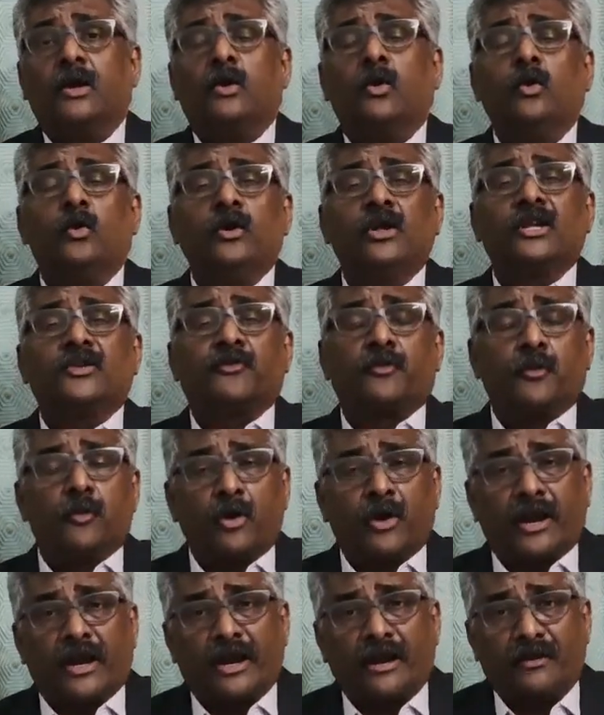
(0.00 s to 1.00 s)
Who is
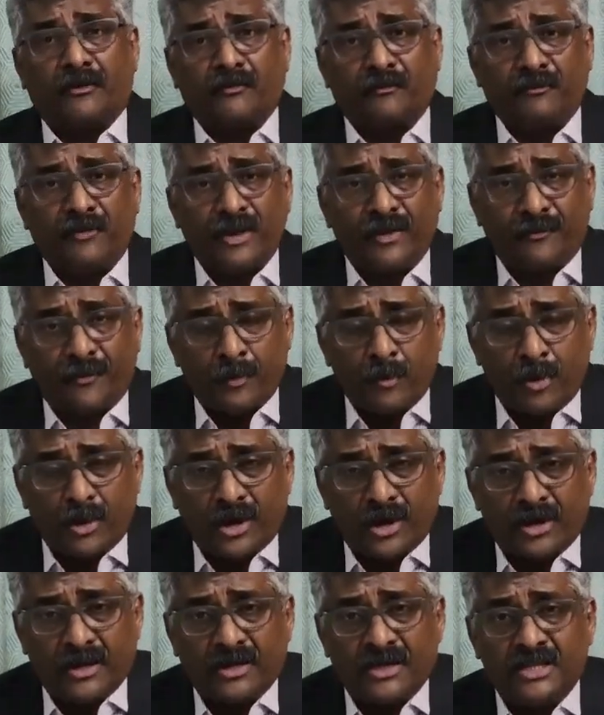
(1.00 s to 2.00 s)
Fibocan?
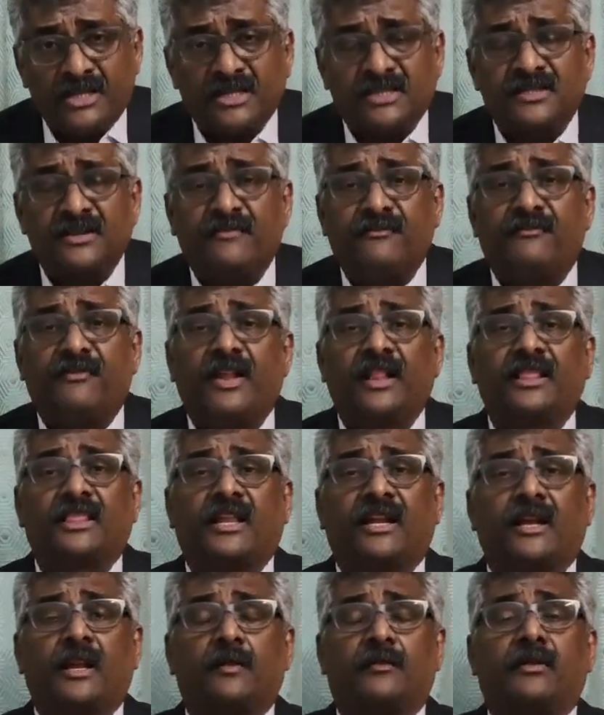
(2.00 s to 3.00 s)
Fibocan is a wealth
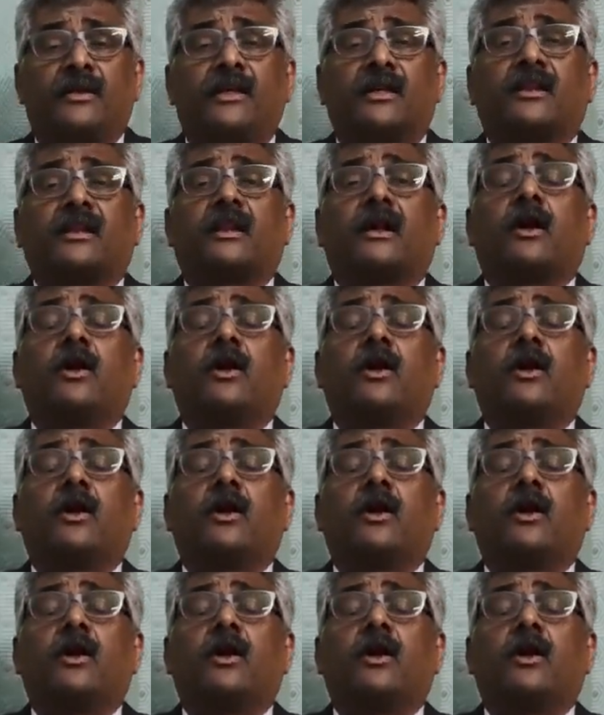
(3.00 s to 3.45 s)
enabler.